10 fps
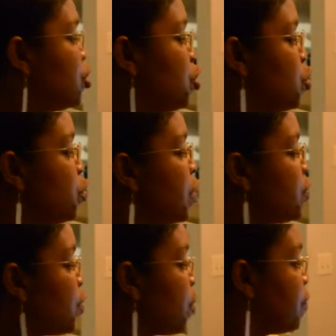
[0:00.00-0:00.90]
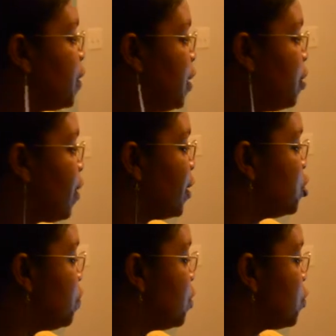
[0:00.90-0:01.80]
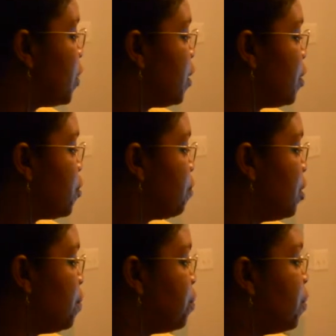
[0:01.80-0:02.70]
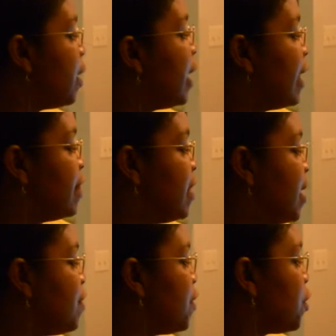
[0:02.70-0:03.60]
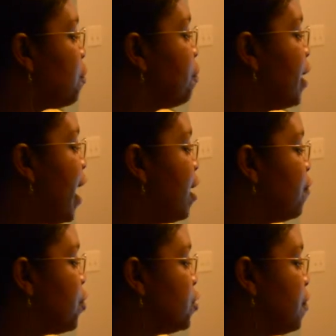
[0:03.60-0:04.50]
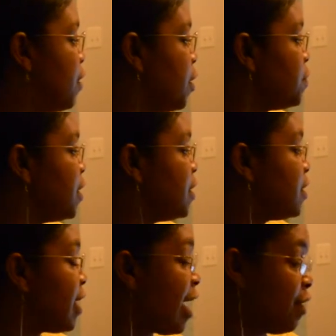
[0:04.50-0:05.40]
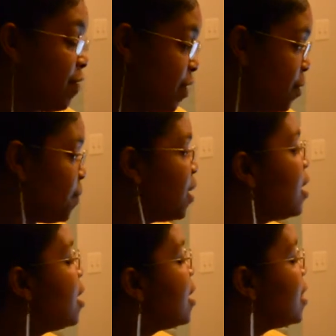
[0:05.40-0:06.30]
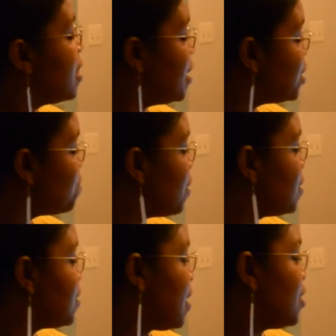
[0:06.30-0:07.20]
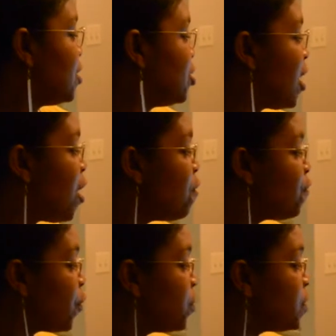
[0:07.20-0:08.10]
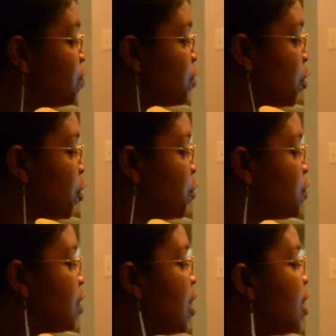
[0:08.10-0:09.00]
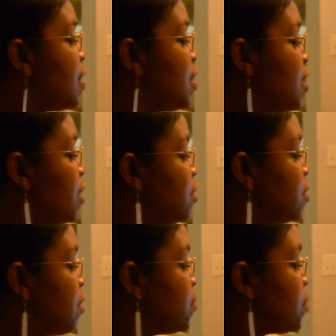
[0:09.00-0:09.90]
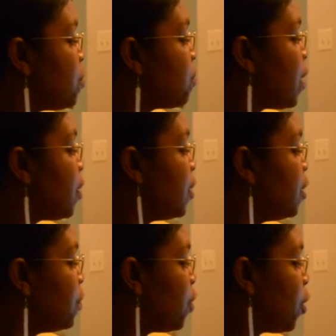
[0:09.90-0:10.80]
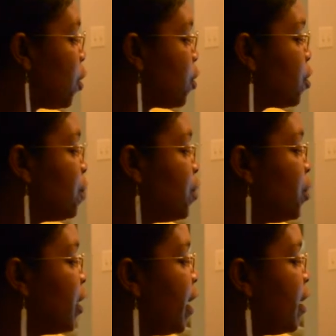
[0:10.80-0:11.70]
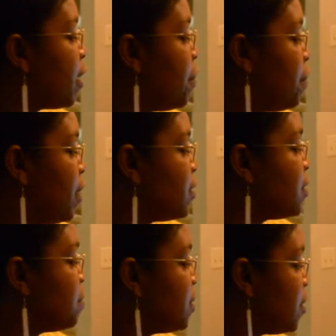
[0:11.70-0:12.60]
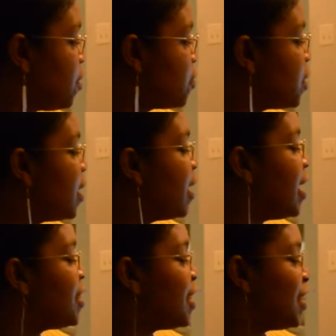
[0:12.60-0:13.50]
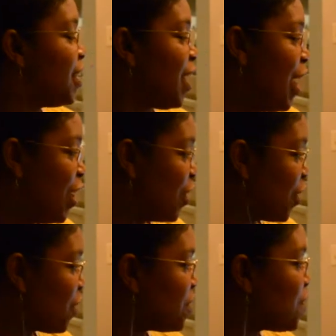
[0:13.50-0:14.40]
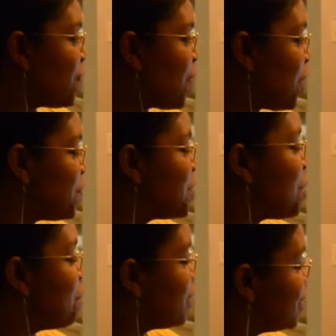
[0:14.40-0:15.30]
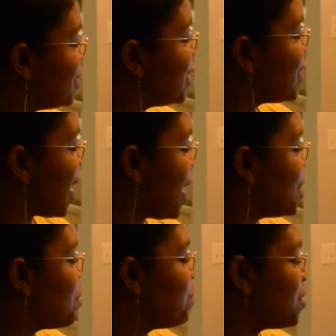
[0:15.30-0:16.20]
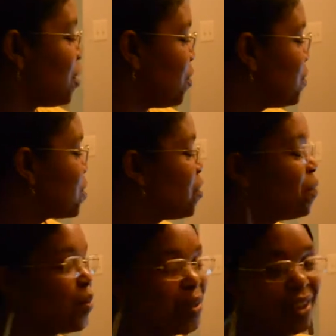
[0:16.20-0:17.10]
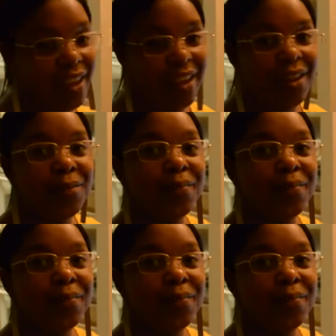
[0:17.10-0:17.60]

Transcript: Children observe the interaction between other people, and then their behavior develops inside of them. This means that the child first observes the adults around him or her communicating amongst themselves, and then later develops the ability that themselves communicate.